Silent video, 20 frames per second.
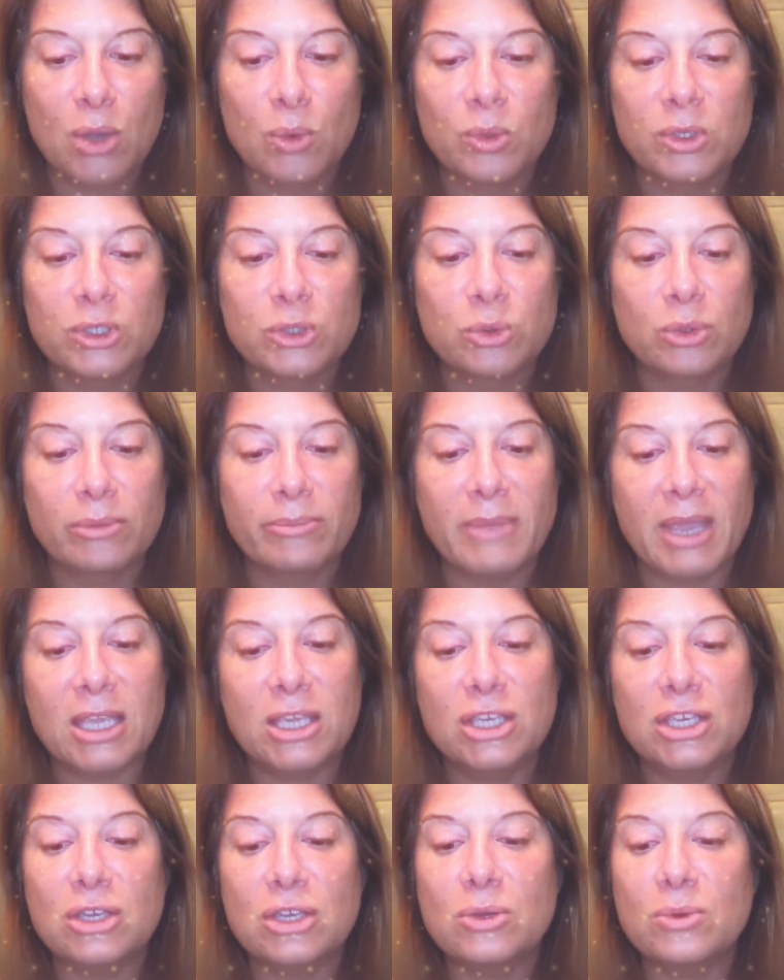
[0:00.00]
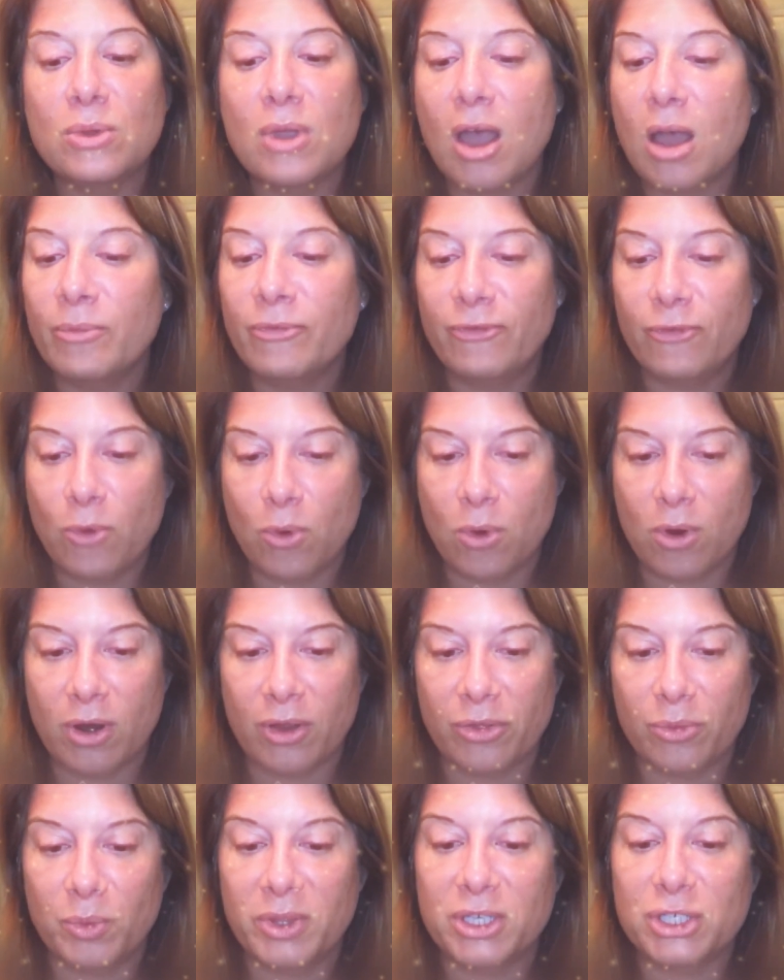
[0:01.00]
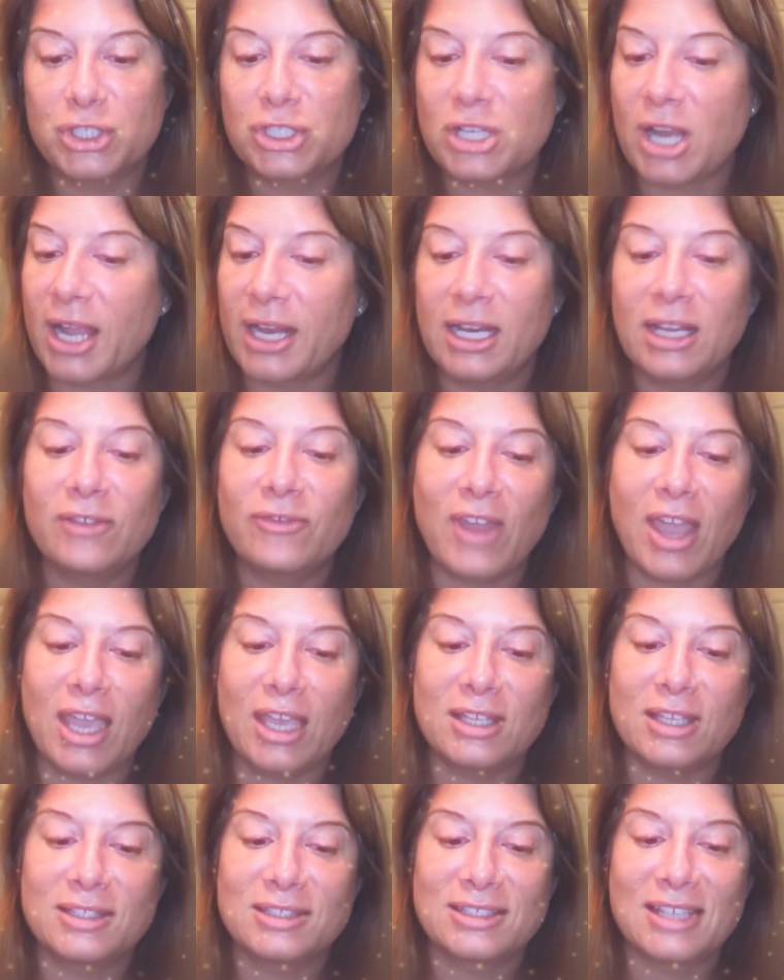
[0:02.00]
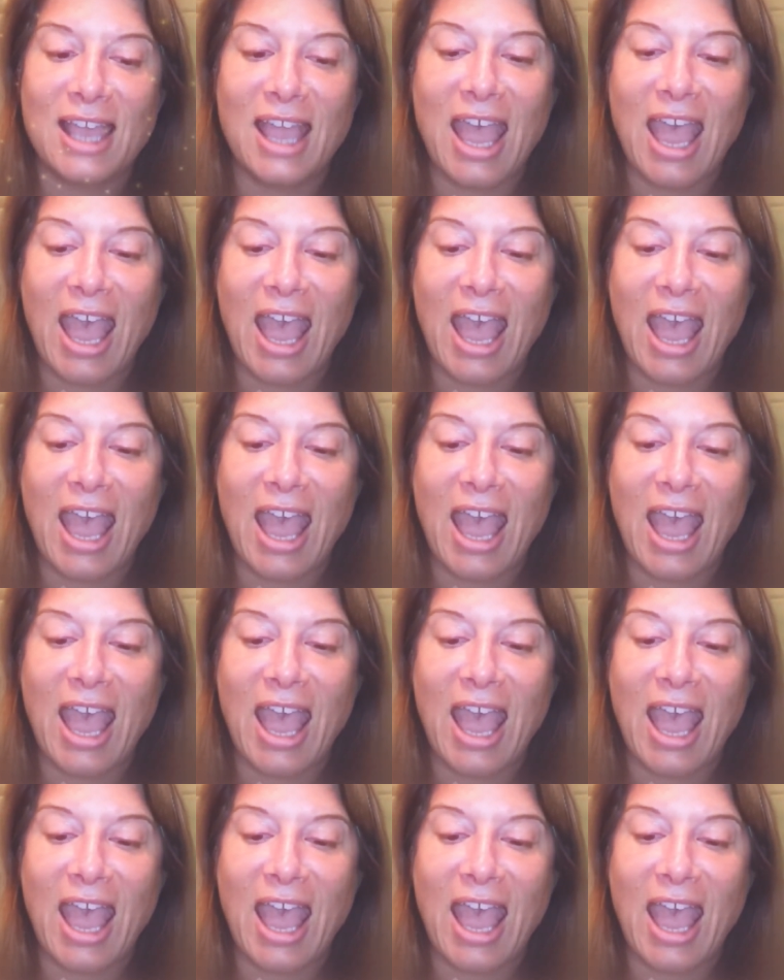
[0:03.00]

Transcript: which will make you come forth with a shining face